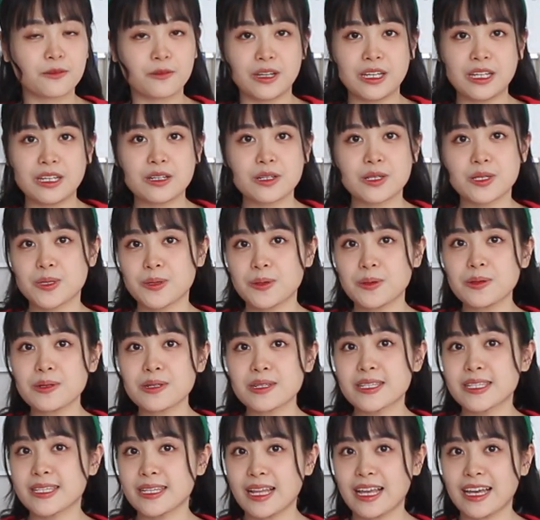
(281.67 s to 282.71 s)
green
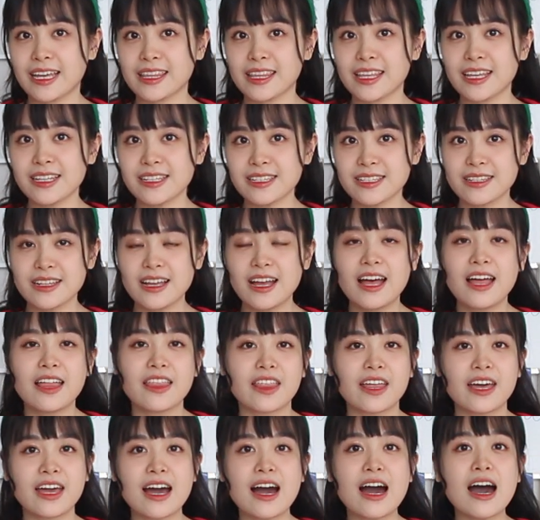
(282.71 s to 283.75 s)
suits like this,
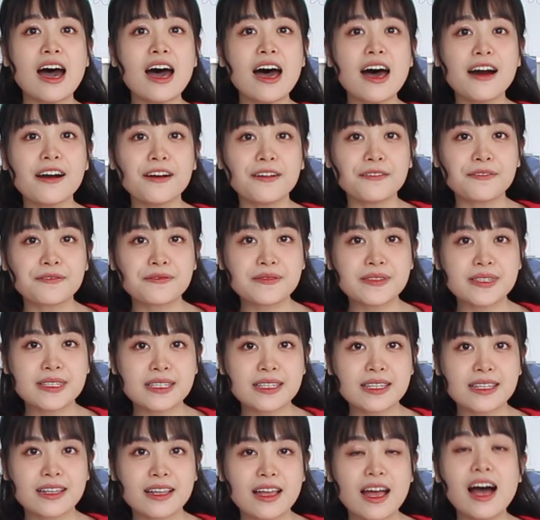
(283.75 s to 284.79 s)
they are
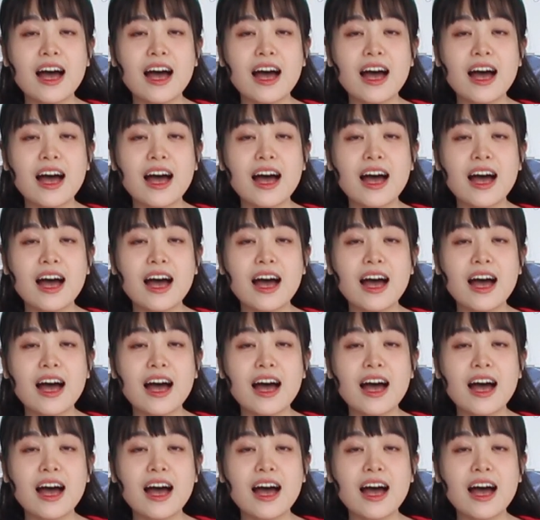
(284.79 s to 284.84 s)
elves,